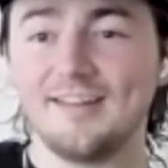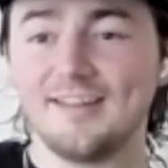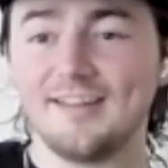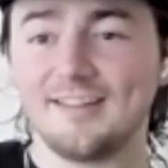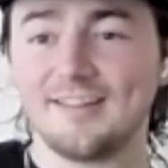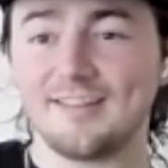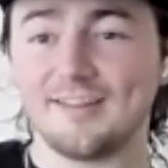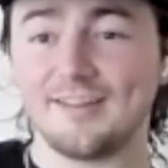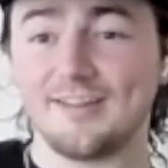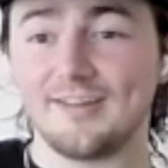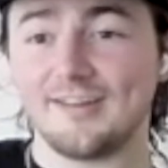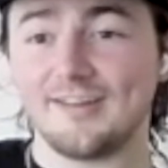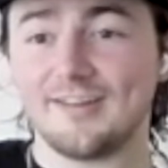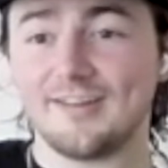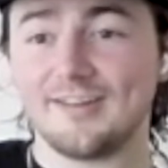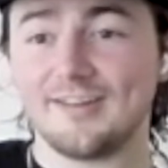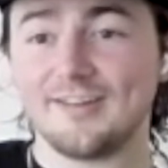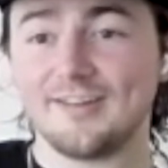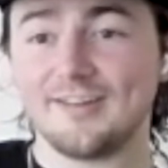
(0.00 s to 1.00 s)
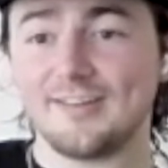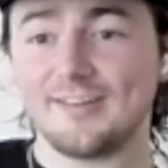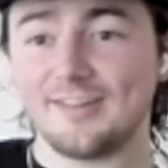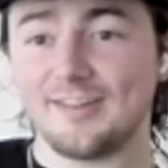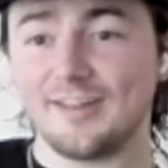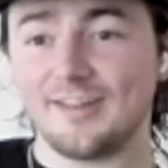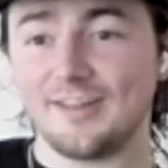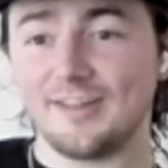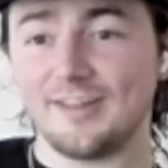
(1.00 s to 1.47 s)
that,
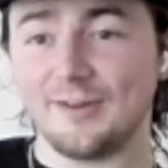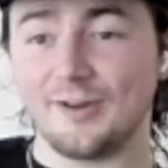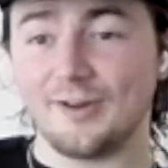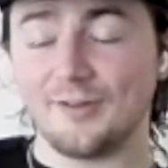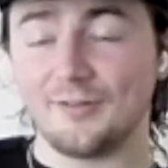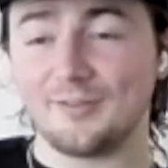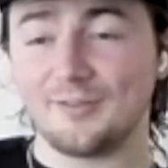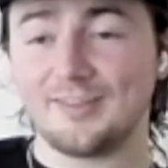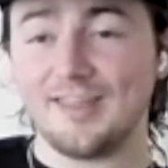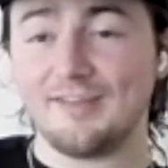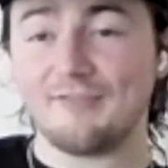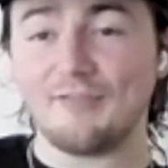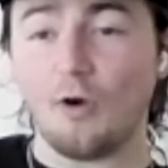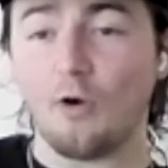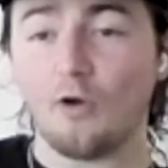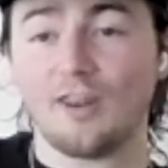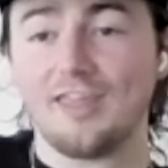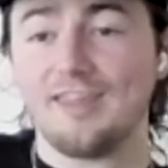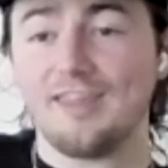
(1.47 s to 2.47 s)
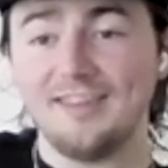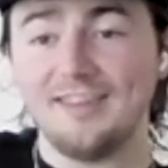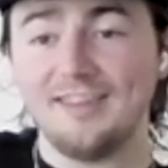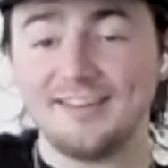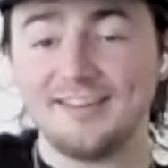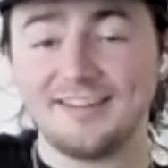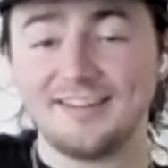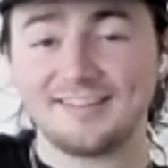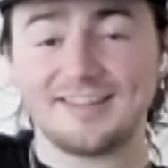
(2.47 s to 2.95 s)
you know, if Holly
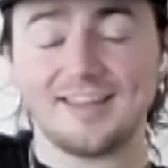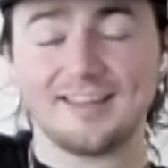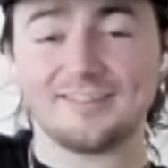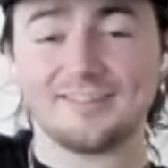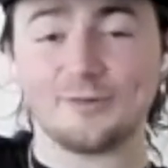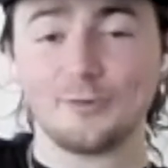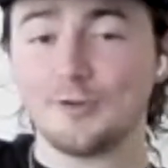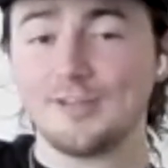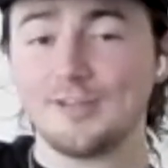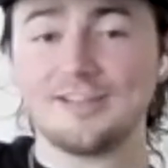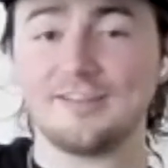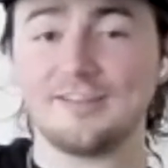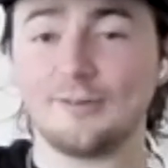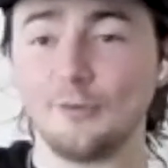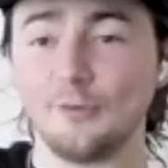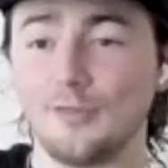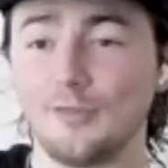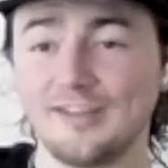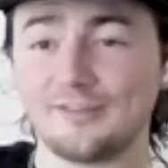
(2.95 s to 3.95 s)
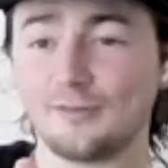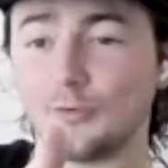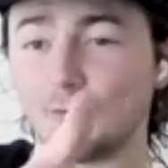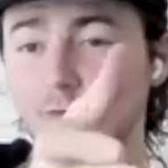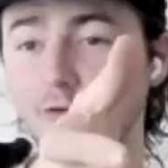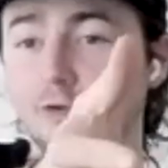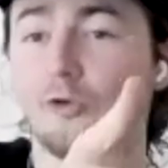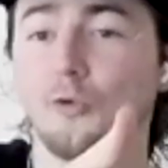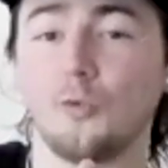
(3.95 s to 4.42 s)
says you need to do this or
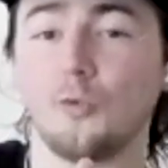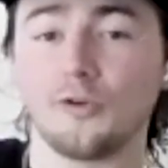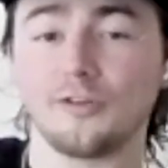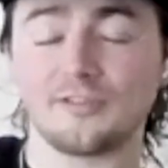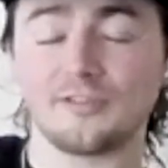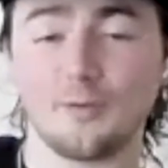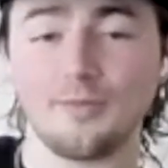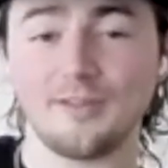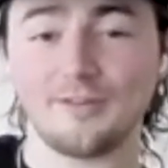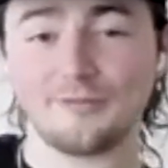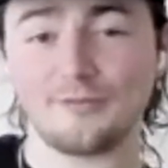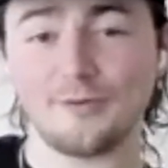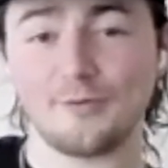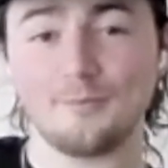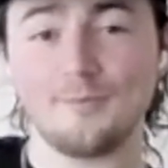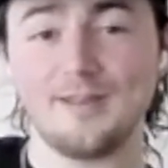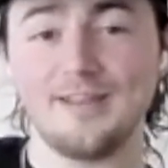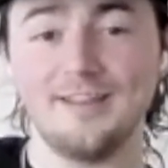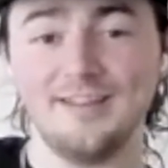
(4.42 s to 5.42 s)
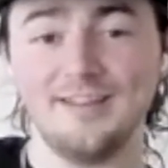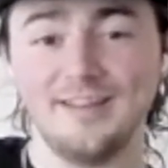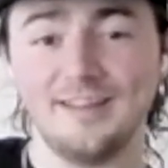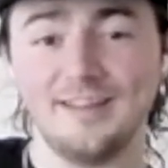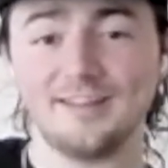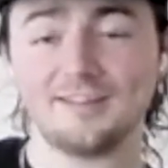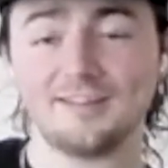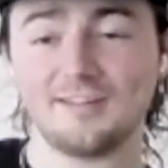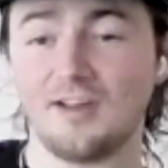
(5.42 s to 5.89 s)
you want something from me,
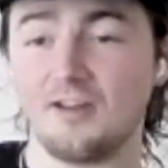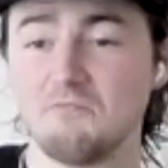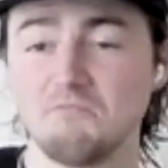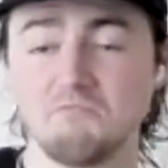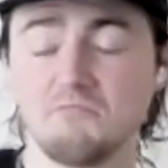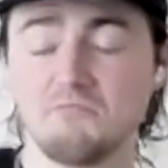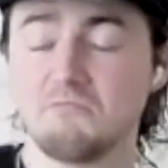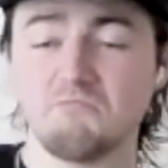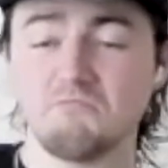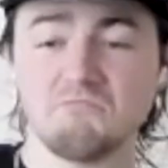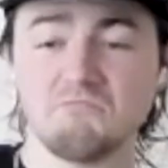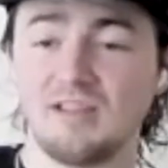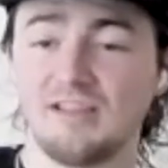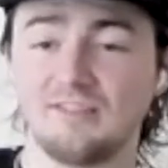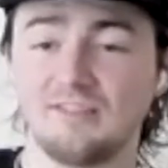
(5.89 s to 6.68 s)
it's like, it's